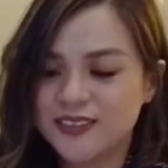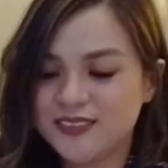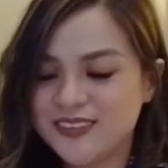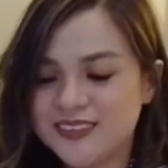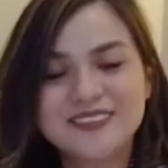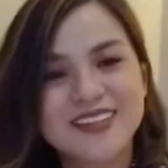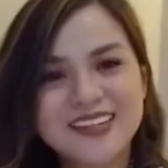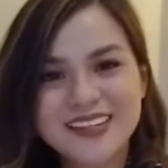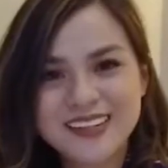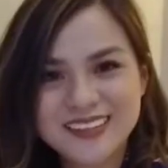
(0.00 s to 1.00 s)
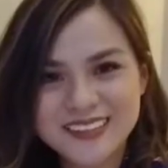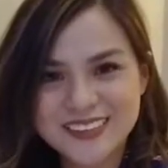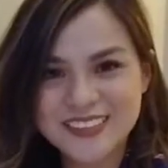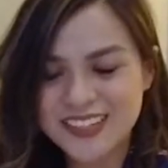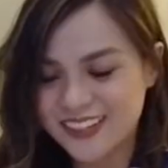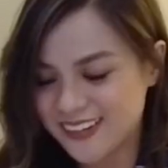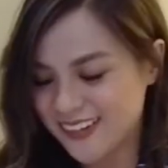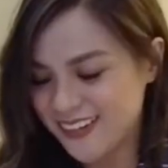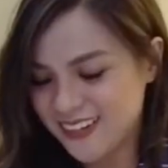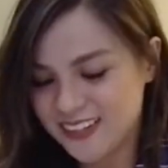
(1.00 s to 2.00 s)
So this one is
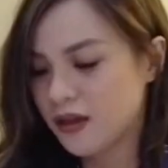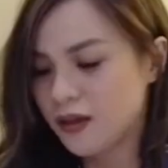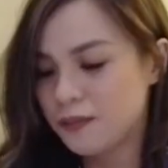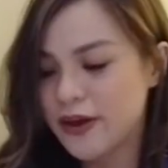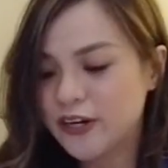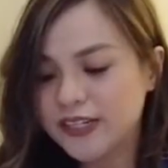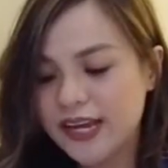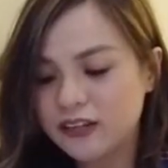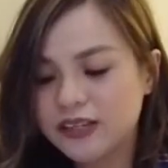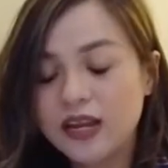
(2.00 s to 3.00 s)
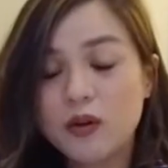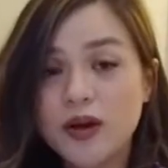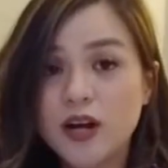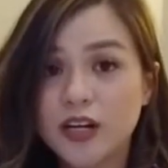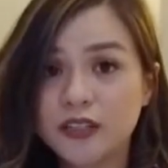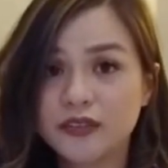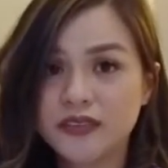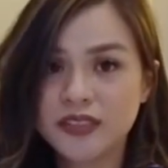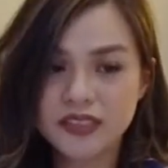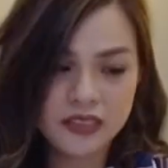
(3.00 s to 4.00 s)
Jerry. Mayroon tayong dalawang
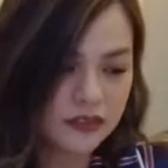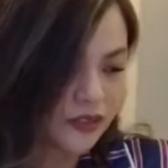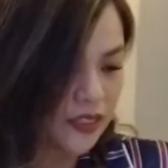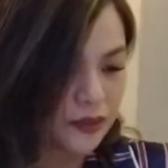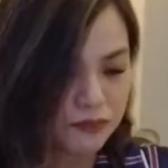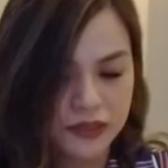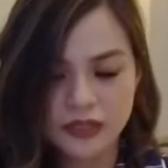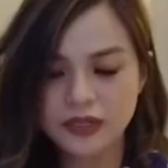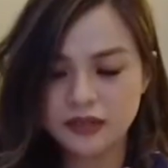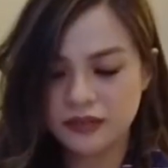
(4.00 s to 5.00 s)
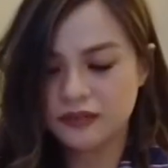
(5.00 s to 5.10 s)
cartoons dito na napili.